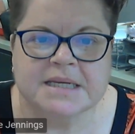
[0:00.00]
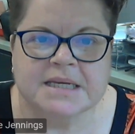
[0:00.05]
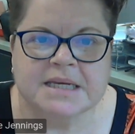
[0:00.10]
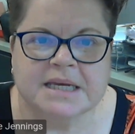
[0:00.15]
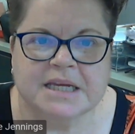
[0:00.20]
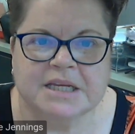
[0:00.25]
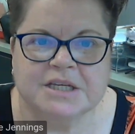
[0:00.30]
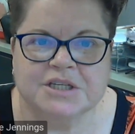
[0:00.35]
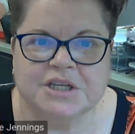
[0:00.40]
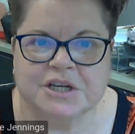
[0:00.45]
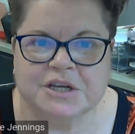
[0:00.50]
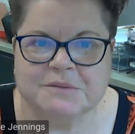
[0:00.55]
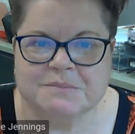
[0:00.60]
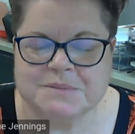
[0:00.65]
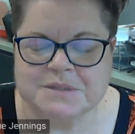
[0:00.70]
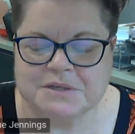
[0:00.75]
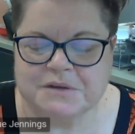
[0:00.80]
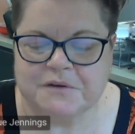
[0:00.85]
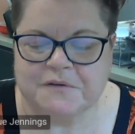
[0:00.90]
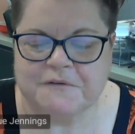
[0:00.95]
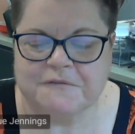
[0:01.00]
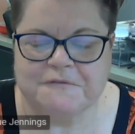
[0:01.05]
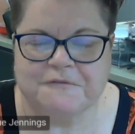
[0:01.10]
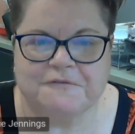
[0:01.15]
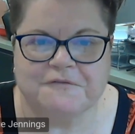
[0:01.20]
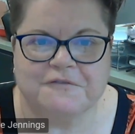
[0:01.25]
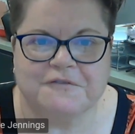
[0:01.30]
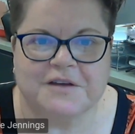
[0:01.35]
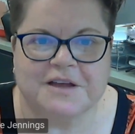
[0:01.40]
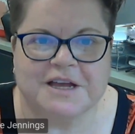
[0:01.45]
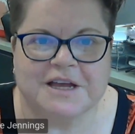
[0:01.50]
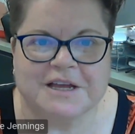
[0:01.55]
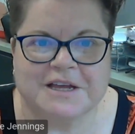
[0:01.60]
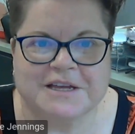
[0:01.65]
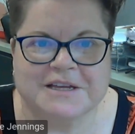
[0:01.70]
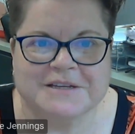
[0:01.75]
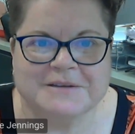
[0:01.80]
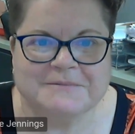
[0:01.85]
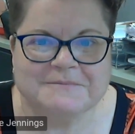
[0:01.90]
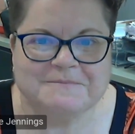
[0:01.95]
In terms of
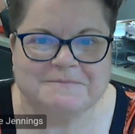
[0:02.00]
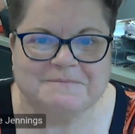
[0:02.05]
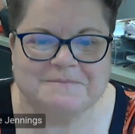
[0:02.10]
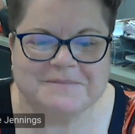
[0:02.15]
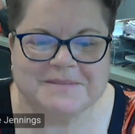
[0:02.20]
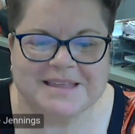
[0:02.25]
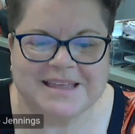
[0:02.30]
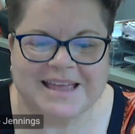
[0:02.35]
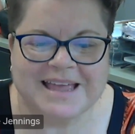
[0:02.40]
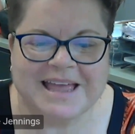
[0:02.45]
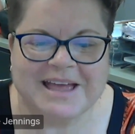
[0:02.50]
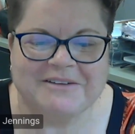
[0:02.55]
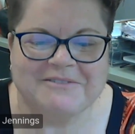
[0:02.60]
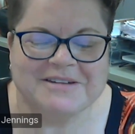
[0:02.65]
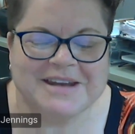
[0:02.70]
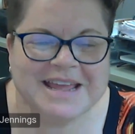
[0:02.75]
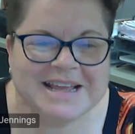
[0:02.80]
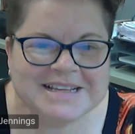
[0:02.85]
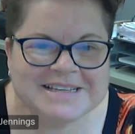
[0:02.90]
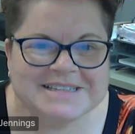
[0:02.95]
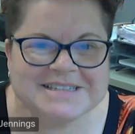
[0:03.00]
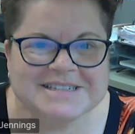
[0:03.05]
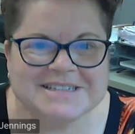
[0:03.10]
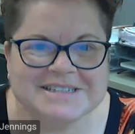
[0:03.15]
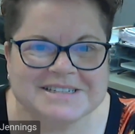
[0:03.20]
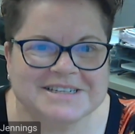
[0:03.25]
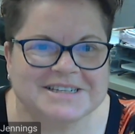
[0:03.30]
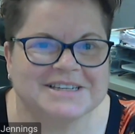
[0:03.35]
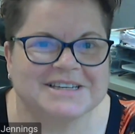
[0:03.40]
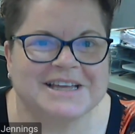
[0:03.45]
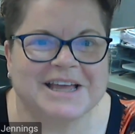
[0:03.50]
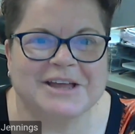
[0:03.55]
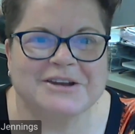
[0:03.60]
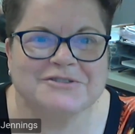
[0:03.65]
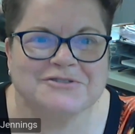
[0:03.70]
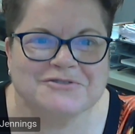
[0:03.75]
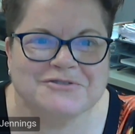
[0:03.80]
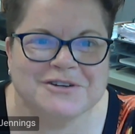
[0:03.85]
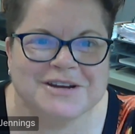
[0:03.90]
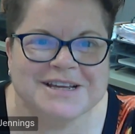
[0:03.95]
our next
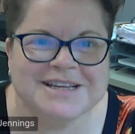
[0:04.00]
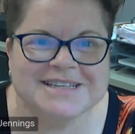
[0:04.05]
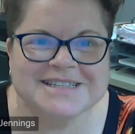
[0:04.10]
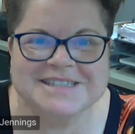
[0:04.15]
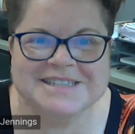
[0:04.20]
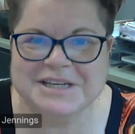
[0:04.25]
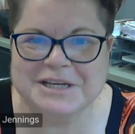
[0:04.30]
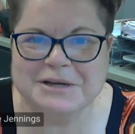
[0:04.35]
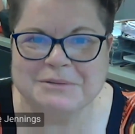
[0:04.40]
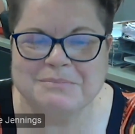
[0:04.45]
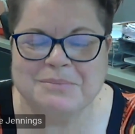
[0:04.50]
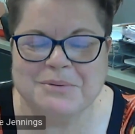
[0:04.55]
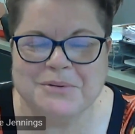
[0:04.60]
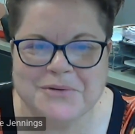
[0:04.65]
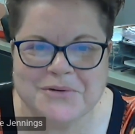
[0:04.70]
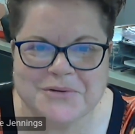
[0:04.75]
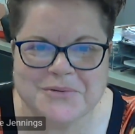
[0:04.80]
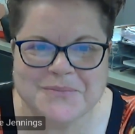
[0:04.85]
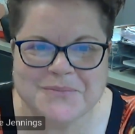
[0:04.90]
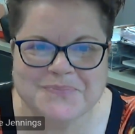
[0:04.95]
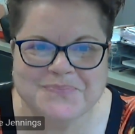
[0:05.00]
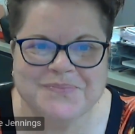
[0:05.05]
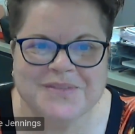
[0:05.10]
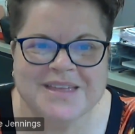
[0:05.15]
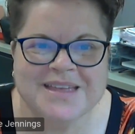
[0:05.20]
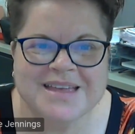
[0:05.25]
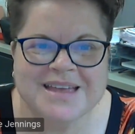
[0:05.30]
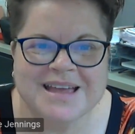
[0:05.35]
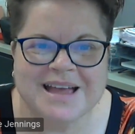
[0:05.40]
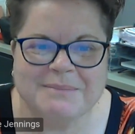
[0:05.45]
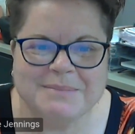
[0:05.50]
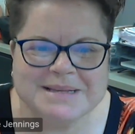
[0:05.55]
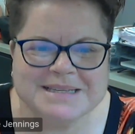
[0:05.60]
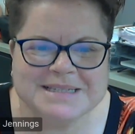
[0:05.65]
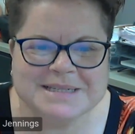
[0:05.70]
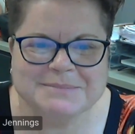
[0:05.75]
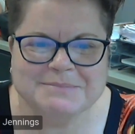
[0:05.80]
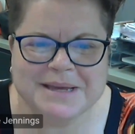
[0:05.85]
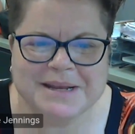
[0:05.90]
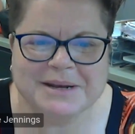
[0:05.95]
country, Singapore, I
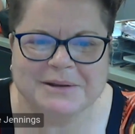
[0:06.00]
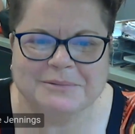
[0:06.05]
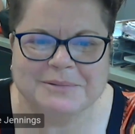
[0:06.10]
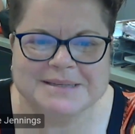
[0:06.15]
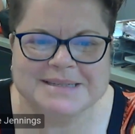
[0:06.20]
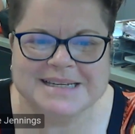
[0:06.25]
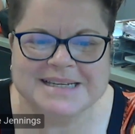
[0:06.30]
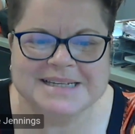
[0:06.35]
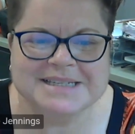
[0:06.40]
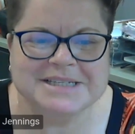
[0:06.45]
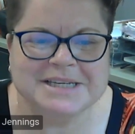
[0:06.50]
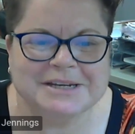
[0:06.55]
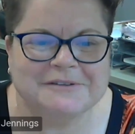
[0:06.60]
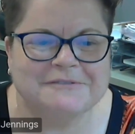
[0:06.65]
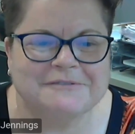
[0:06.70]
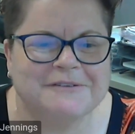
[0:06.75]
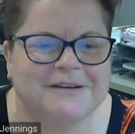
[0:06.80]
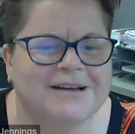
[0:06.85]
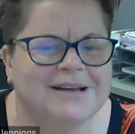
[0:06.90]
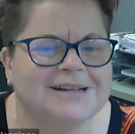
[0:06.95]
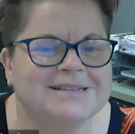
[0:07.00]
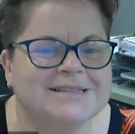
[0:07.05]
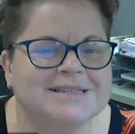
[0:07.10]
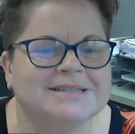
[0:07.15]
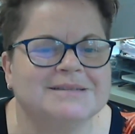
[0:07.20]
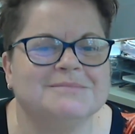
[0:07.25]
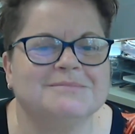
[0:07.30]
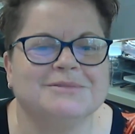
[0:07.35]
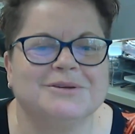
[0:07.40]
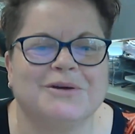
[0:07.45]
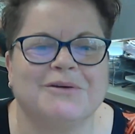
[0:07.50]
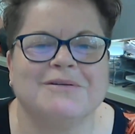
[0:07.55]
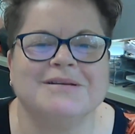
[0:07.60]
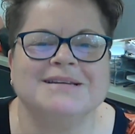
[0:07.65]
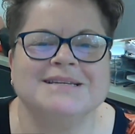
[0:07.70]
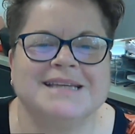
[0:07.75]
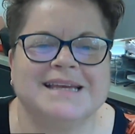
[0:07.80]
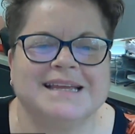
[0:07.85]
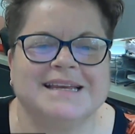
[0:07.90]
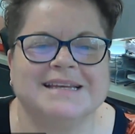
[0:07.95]
must admit it was easier to find some
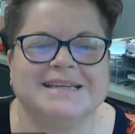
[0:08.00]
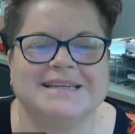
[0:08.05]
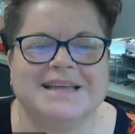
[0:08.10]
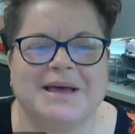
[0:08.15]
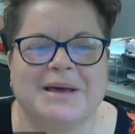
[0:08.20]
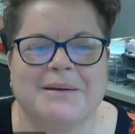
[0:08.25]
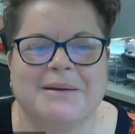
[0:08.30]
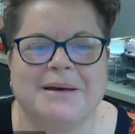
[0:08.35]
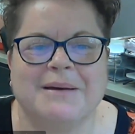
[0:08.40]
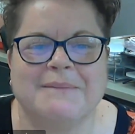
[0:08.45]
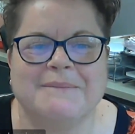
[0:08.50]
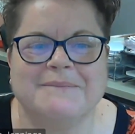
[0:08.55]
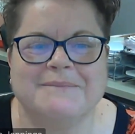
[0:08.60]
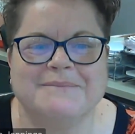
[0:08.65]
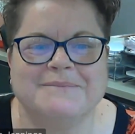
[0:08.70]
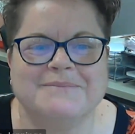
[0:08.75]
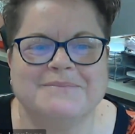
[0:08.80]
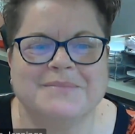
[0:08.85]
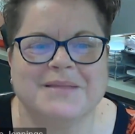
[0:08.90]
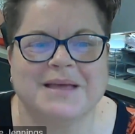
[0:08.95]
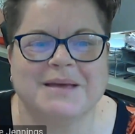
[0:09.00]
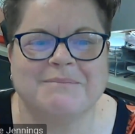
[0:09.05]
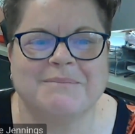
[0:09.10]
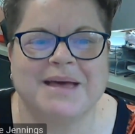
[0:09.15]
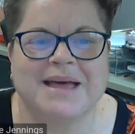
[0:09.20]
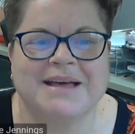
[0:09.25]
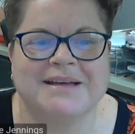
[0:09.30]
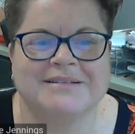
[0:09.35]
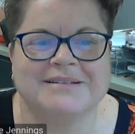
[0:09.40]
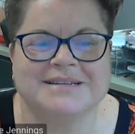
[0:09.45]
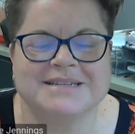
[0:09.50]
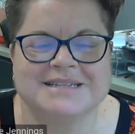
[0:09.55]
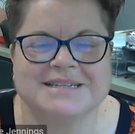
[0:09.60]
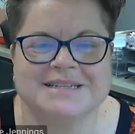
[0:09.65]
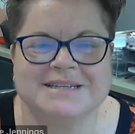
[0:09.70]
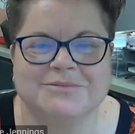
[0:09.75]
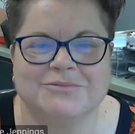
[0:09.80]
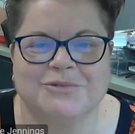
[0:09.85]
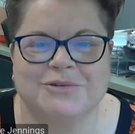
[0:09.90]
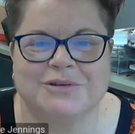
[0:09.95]
content about
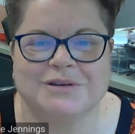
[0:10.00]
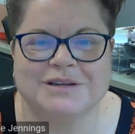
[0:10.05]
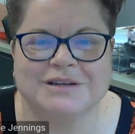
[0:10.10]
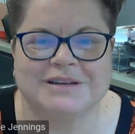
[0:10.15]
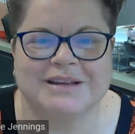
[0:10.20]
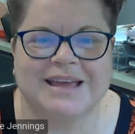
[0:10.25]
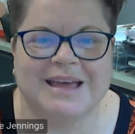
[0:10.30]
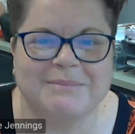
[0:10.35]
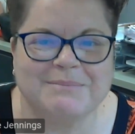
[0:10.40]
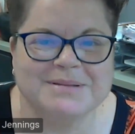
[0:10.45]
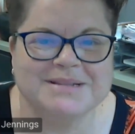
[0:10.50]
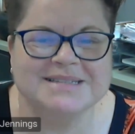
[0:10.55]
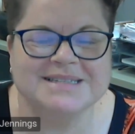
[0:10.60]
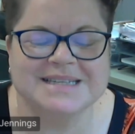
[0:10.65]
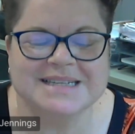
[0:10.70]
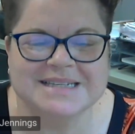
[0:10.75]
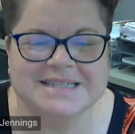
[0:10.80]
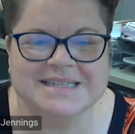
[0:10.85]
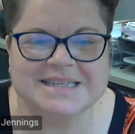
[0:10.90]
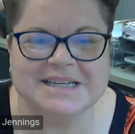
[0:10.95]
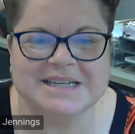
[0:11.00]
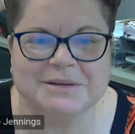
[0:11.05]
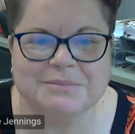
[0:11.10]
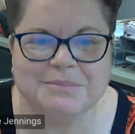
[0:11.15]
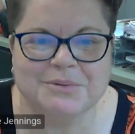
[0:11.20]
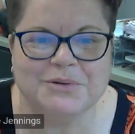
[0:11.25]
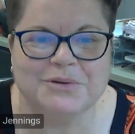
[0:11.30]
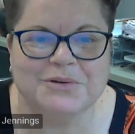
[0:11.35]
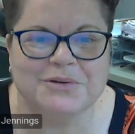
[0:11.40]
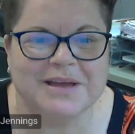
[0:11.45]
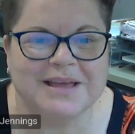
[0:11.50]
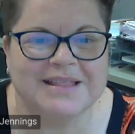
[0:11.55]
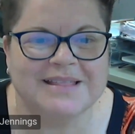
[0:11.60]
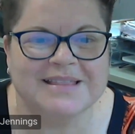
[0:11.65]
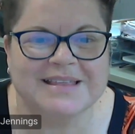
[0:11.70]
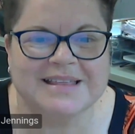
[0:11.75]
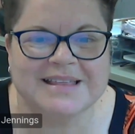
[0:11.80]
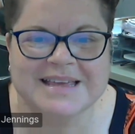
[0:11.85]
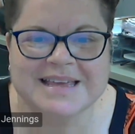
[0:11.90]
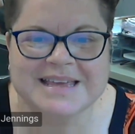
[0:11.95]
what happens in Singapore,
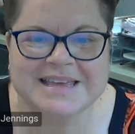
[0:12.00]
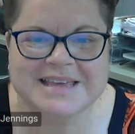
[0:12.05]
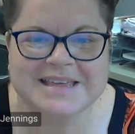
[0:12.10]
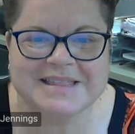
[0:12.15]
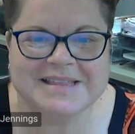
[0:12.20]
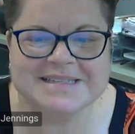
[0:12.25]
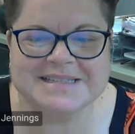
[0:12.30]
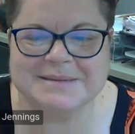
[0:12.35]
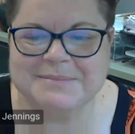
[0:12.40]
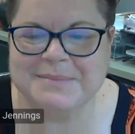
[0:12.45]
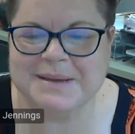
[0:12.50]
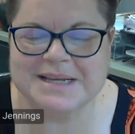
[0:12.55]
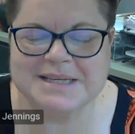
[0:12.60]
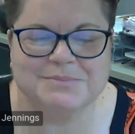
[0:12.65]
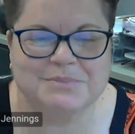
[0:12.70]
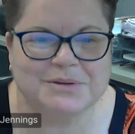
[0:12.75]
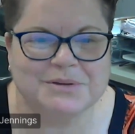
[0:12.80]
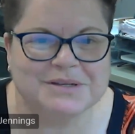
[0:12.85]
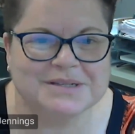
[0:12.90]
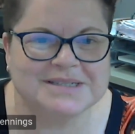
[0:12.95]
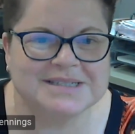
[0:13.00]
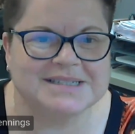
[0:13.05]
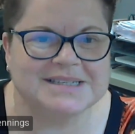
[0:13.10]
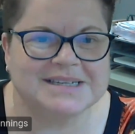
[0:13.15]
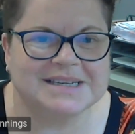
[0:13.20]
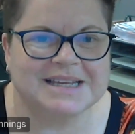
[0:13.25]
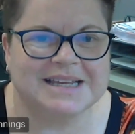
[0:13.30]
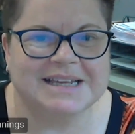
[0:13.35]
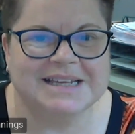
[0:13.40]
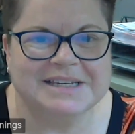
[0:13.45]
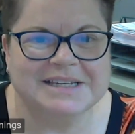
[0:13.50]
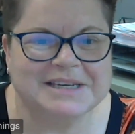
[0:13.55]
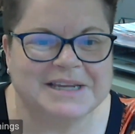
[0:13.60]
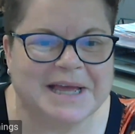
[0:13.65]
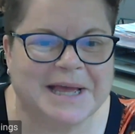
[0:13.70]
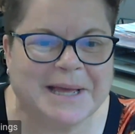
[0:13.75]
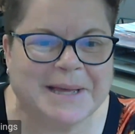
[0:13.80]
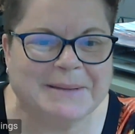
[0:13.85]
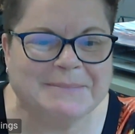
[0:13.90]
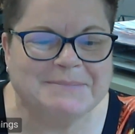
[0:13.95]
and there's some experts in
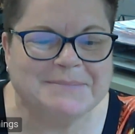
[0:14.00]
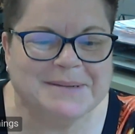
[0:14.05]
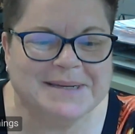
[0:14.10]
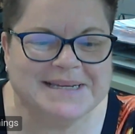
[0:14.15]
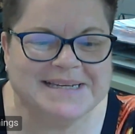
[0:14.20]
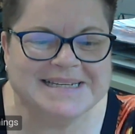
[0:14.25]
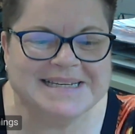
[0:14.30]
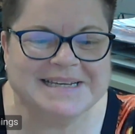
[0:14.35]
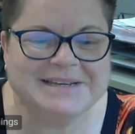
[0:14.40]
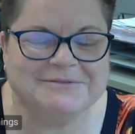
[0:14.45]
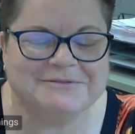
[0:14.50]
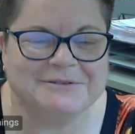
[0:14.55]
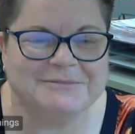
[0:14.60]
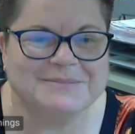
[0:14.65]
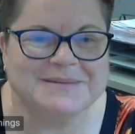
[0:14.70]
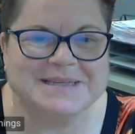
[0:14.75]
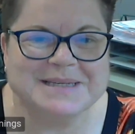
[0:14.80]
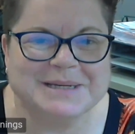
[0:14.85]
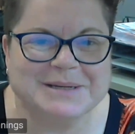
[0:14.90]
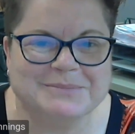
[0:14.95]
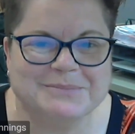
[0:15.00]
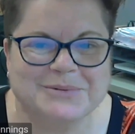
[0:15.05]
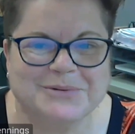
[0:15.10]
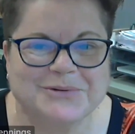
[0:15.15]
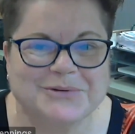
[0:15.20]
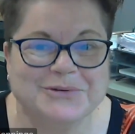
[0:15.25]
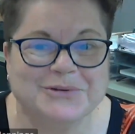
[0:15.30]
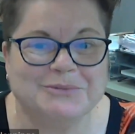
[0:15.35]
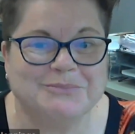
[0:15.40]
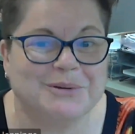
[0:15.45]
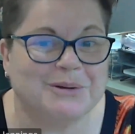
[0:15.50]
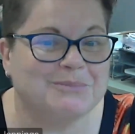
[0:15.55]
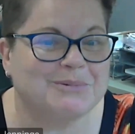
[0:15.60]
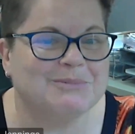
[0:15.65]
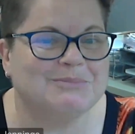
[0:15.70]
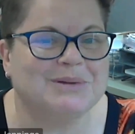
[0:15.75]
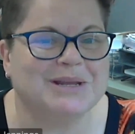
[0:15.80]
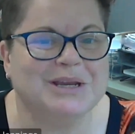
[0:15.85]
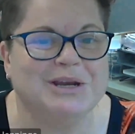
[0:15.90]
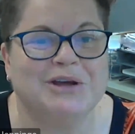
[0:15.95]
BD from Singapore who
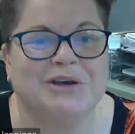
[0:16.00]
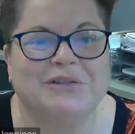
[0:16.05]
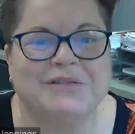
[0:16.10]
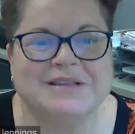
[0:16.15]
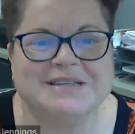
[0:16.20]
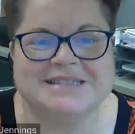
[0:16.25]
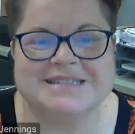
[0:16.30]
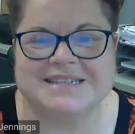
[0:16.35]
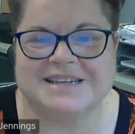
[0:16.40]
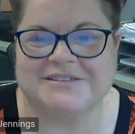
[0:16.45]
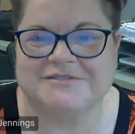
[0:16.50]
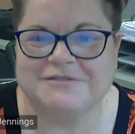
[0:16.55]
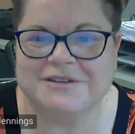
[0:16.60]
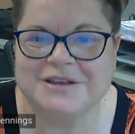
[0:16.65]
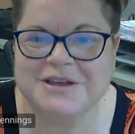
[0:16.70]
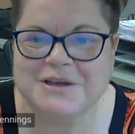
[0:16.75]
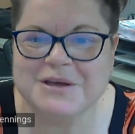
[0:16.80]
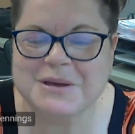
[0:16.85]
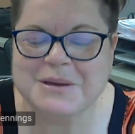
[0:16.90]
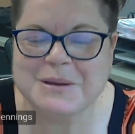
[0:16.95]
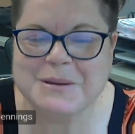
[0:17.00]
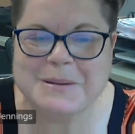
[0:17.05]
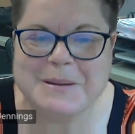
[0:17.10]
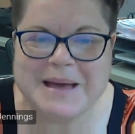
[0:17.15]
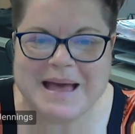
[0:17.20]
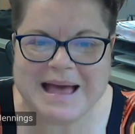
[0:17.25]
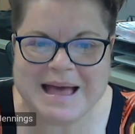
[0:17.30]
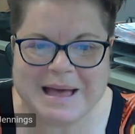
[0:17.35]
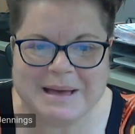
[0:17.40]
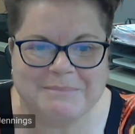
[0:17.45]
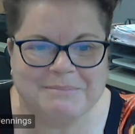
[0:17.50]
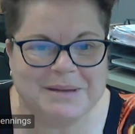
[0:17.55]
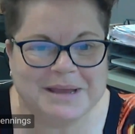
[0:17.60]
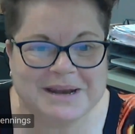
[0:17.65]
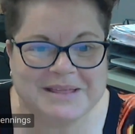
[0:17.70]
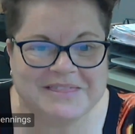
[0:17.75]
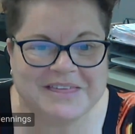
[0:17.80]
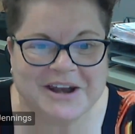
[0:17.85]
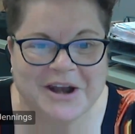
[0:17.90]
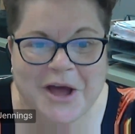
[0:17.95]
probably know this stuff
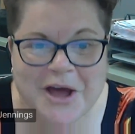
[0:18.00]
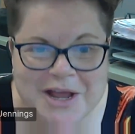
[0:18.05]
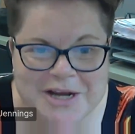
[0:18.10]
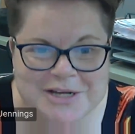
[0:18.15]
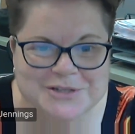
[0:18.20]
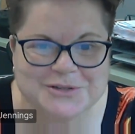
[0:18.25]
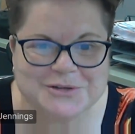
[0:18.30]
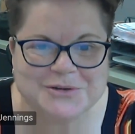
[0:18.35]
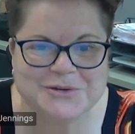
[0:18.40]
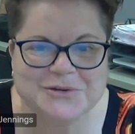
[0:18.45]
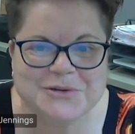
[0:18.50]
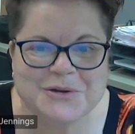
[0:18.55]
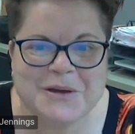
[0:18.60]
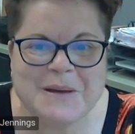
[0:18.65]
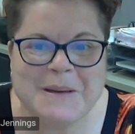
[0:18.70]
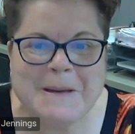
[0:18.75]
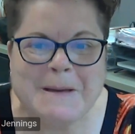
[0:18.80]
better than I do.